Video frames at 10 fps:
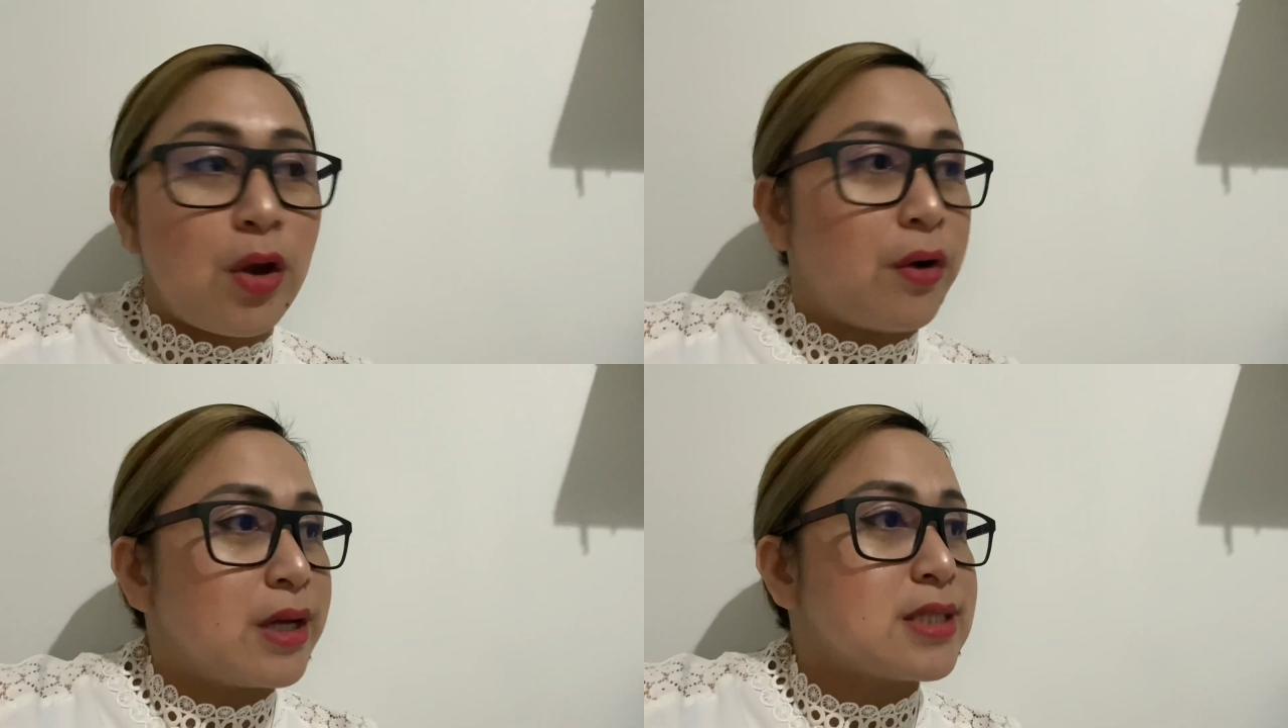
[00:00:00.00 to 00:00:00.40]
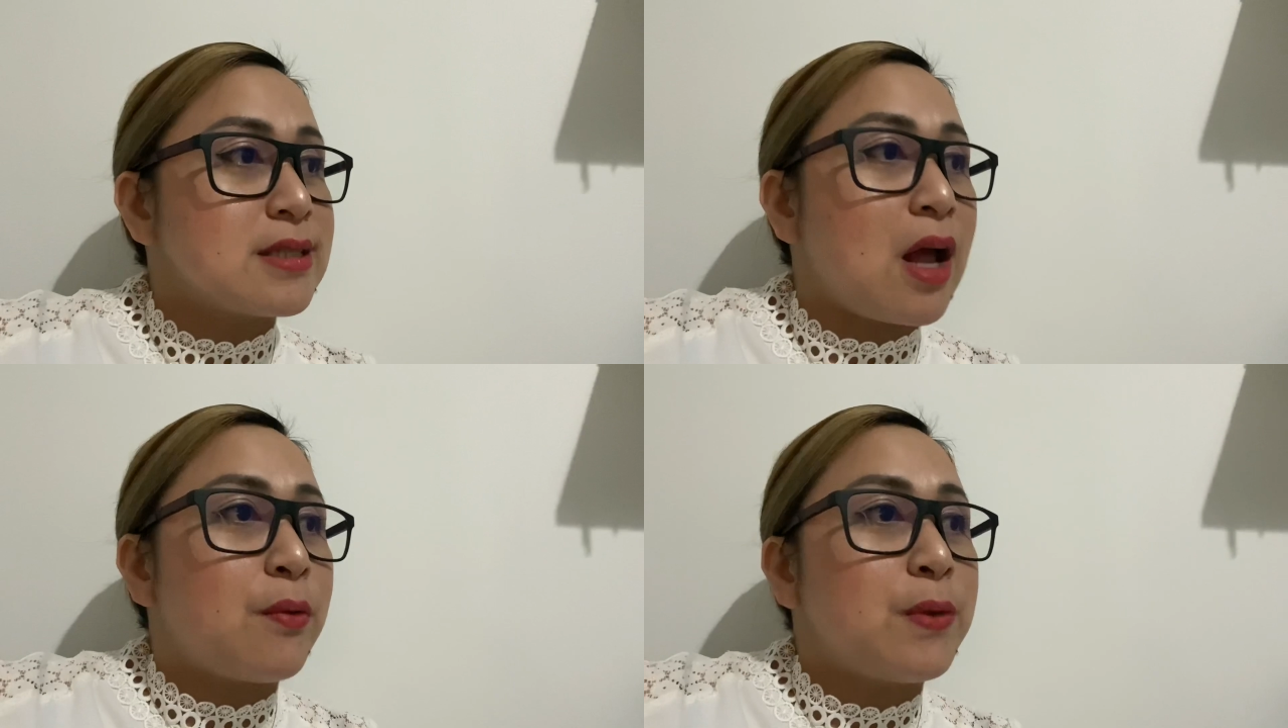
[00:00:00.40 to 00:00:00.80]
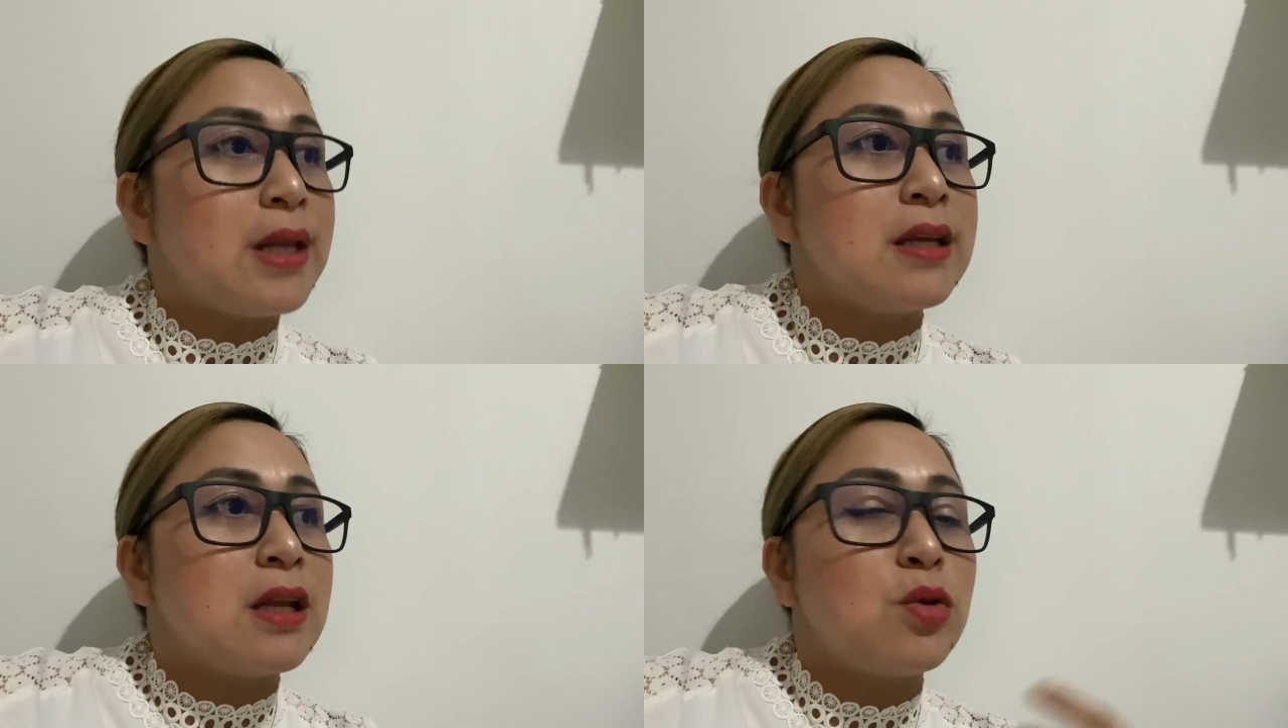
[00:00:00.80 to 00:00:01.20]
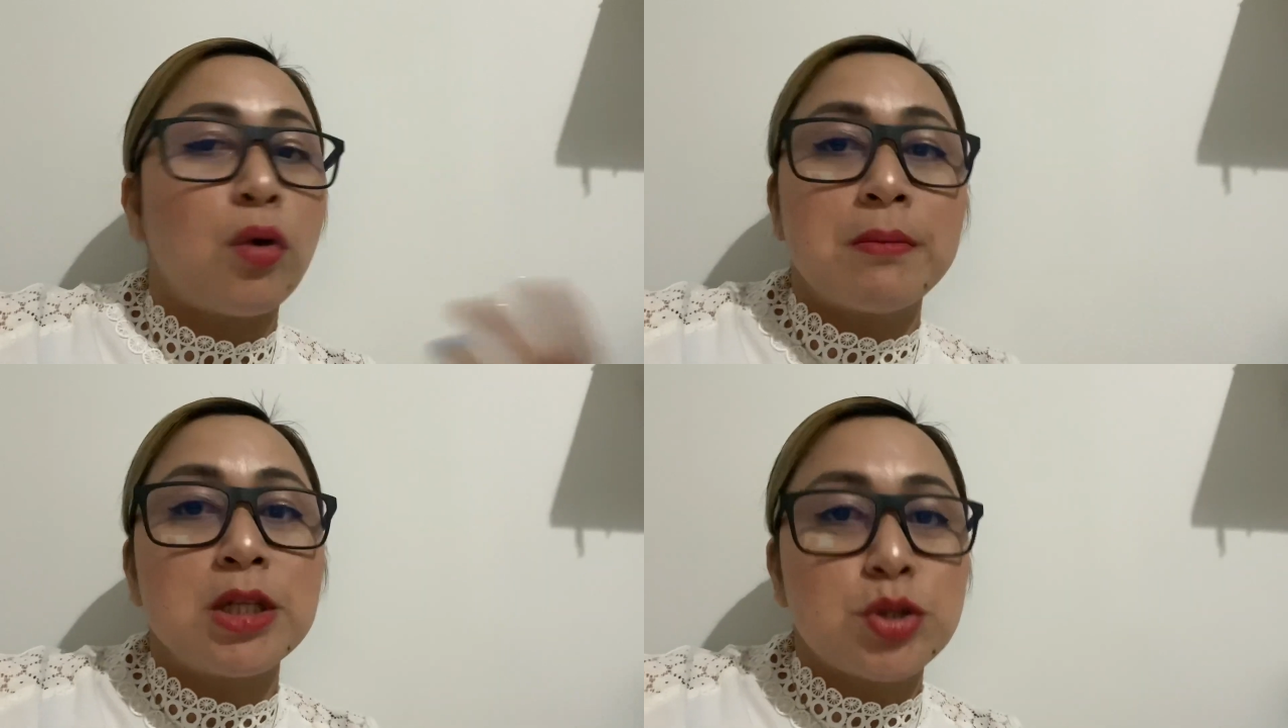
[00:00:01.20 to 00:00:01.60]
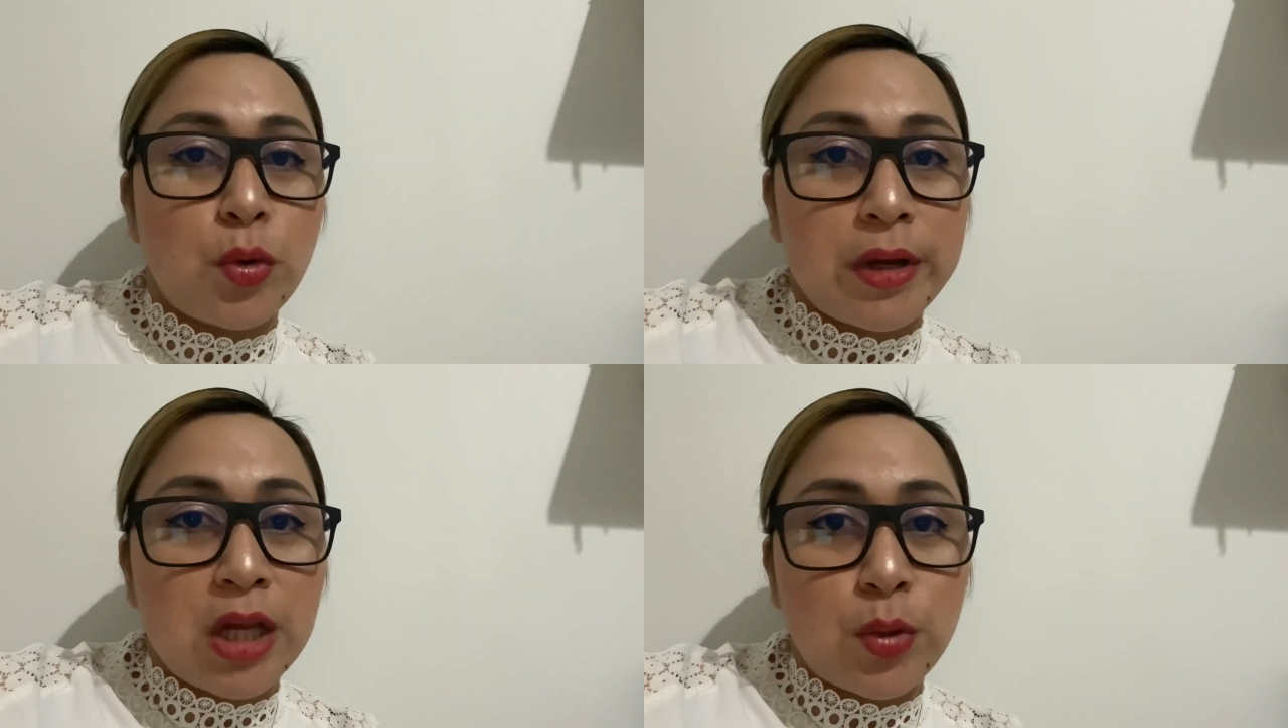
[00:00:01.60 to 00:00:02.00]
or it's not really the normal
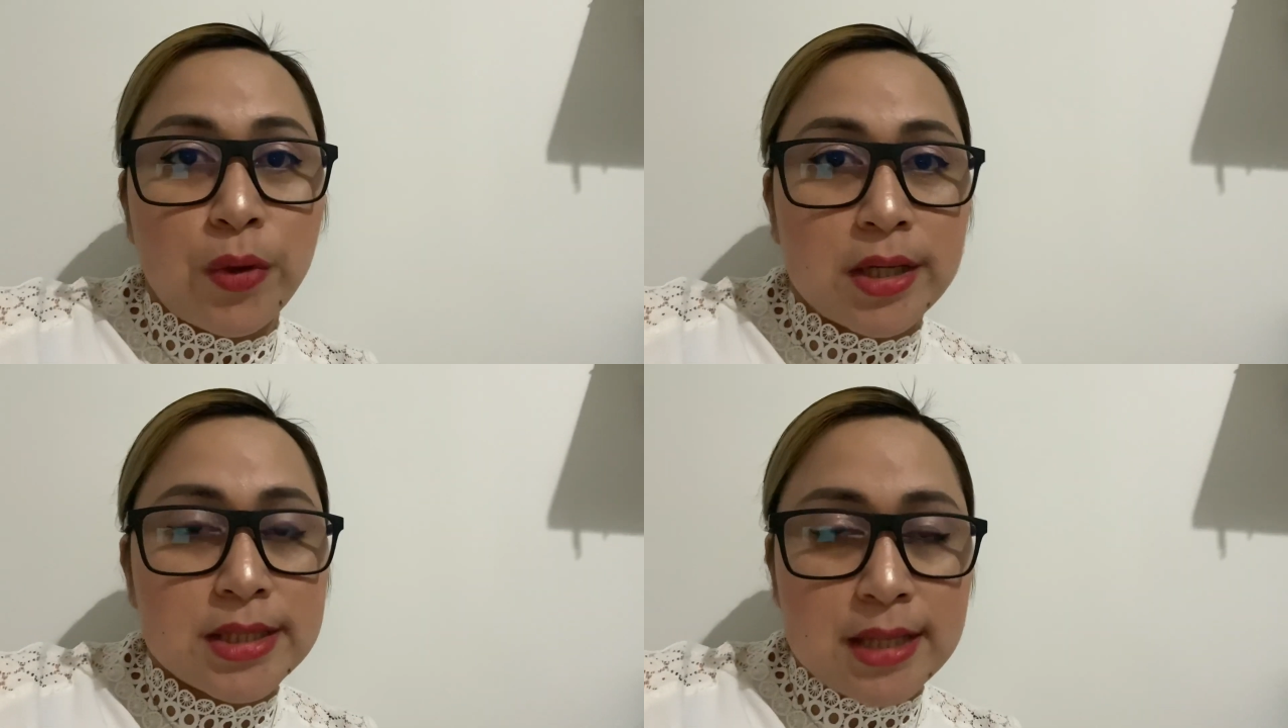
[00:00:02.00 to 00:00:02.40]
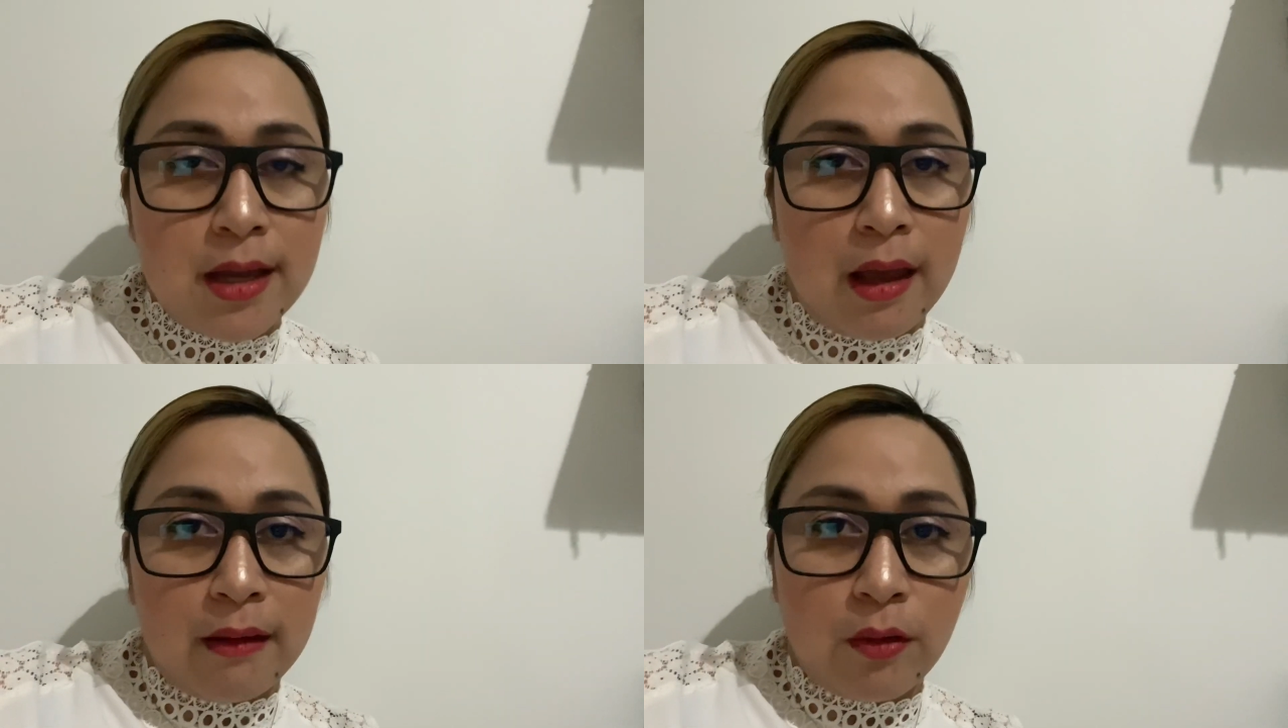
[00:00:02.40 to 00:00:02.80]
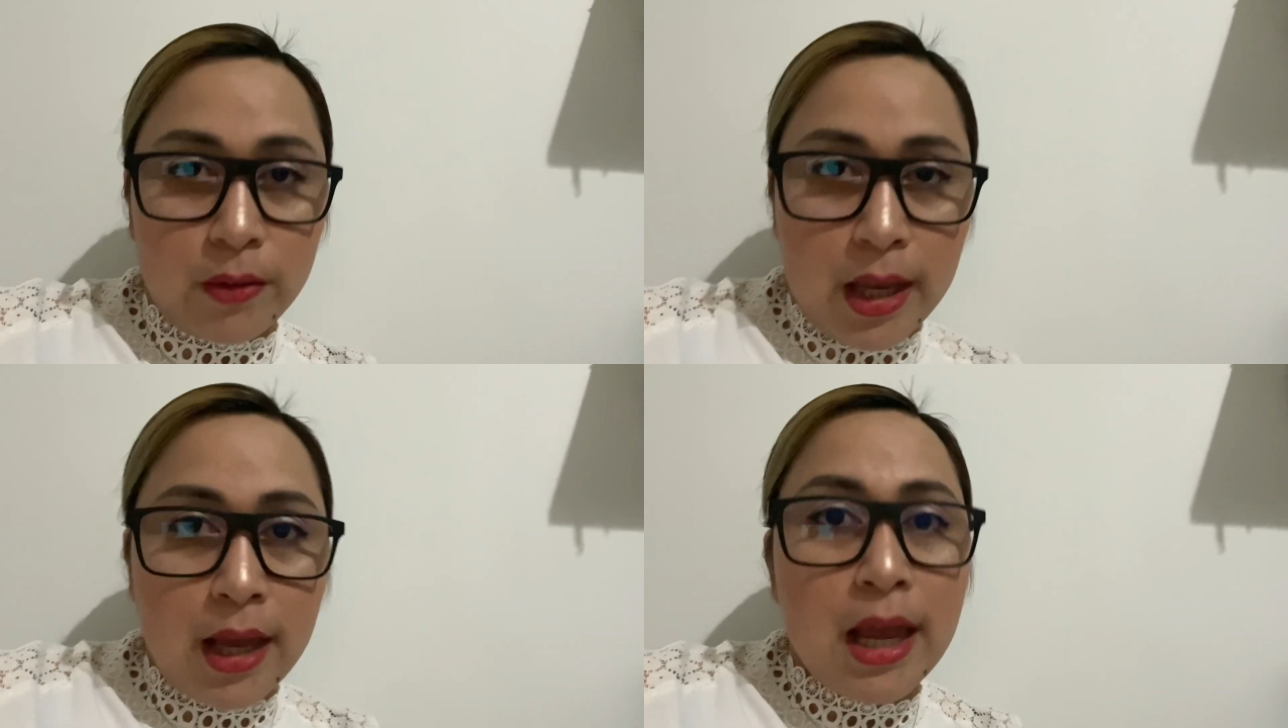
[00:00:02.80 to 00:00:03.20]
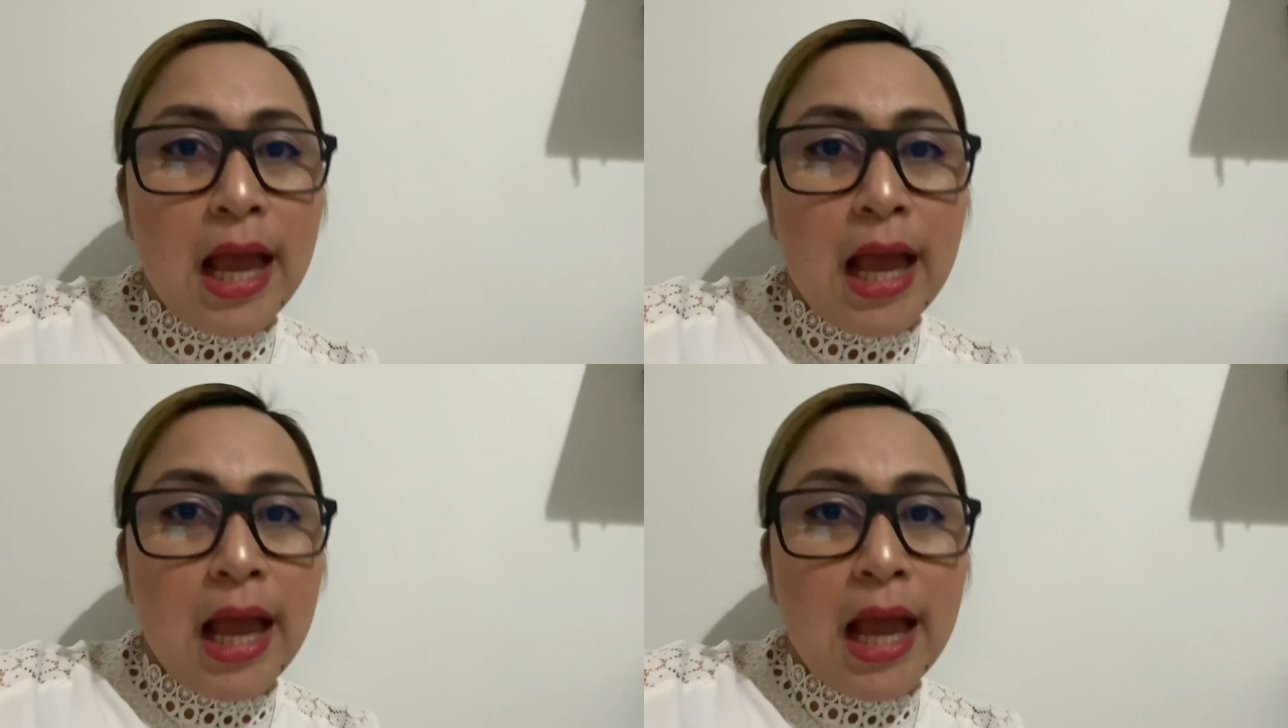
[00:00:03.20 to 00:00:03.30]
toy that we are seeing, okay?